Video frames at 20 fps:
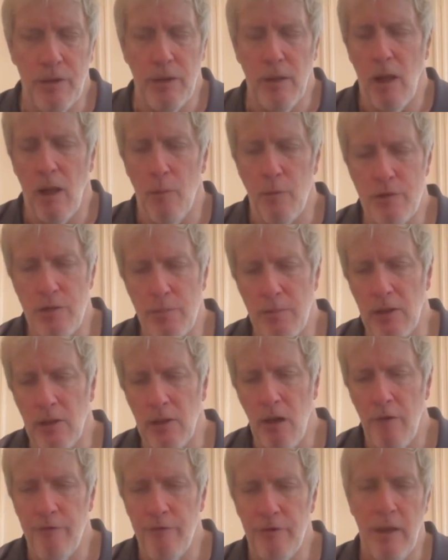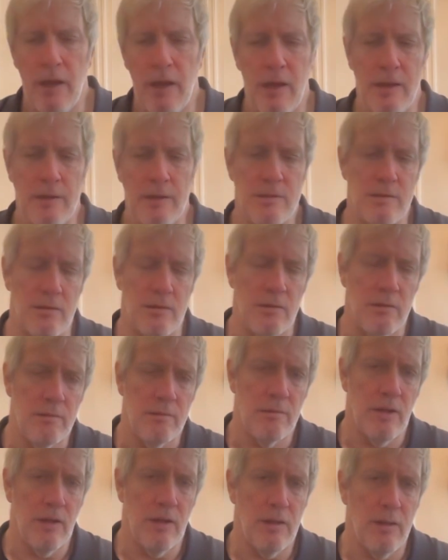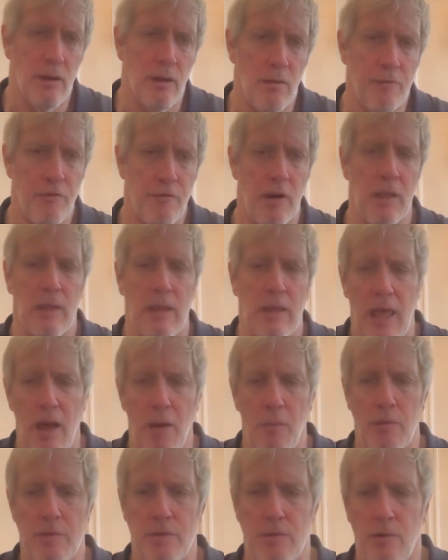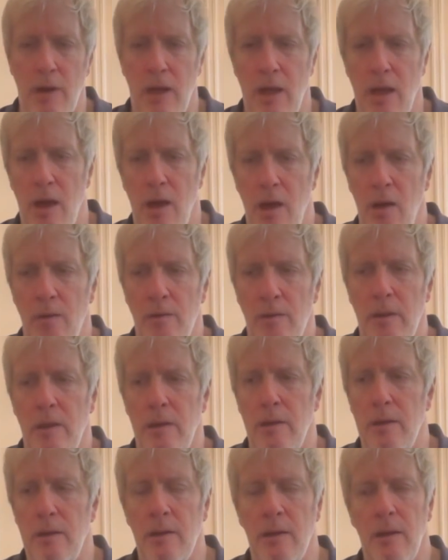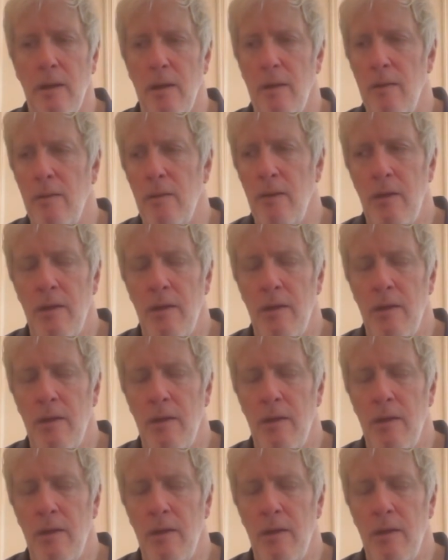a lot with Jimmy Lovelace and Frank Gant was around and I